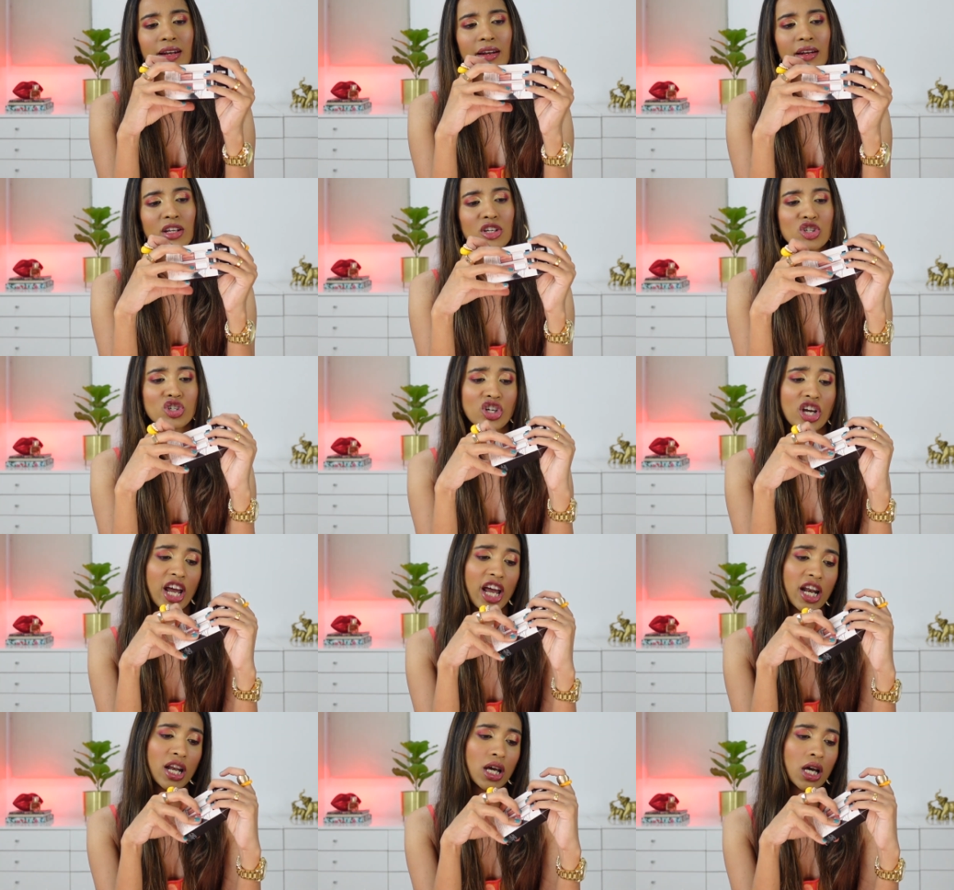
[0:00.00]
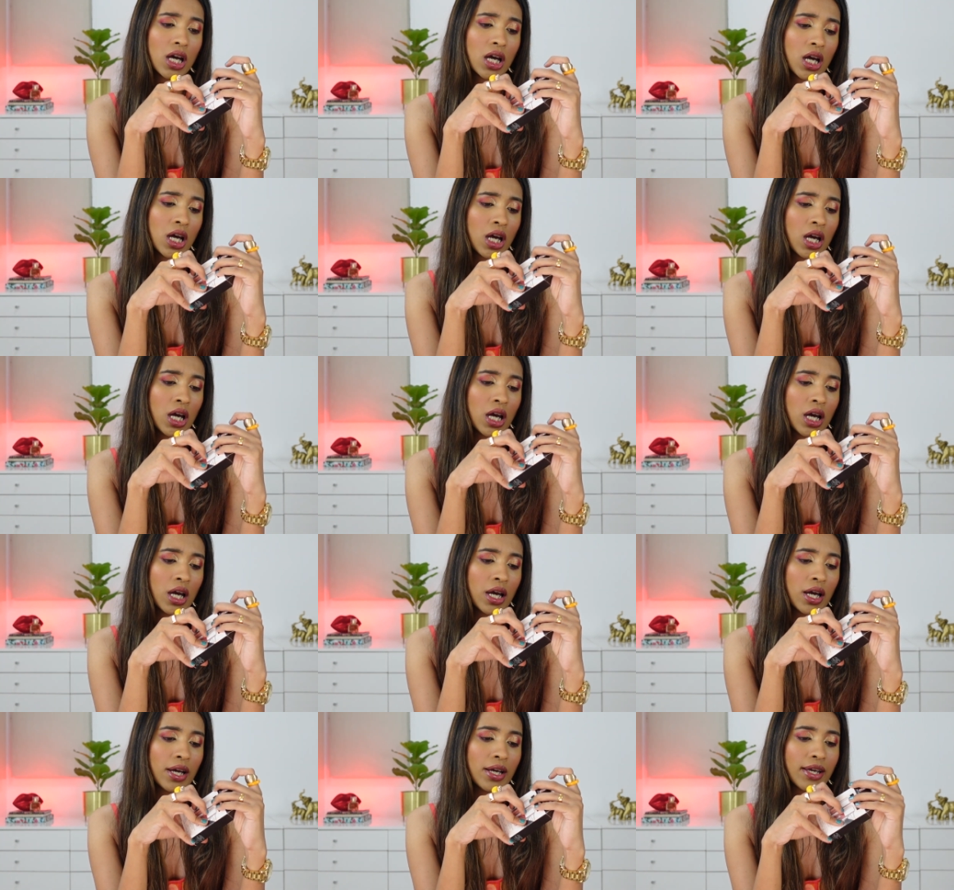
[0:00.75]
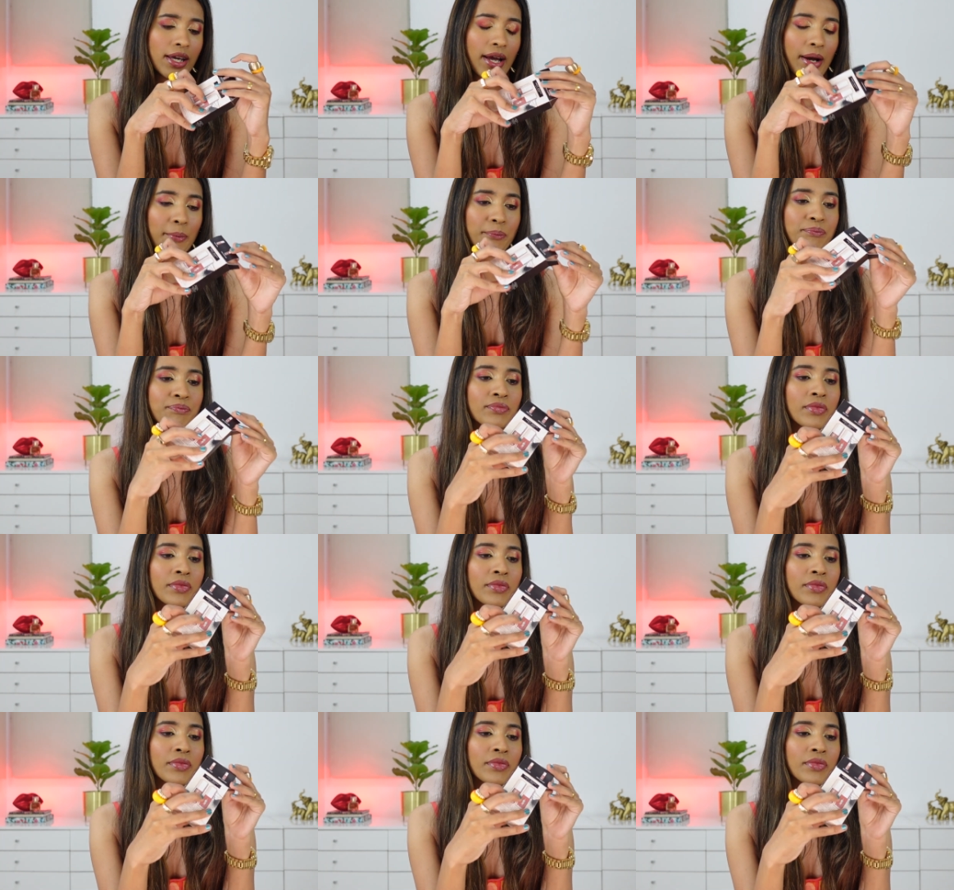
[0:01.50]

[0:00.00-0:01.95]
any shade? Yeah.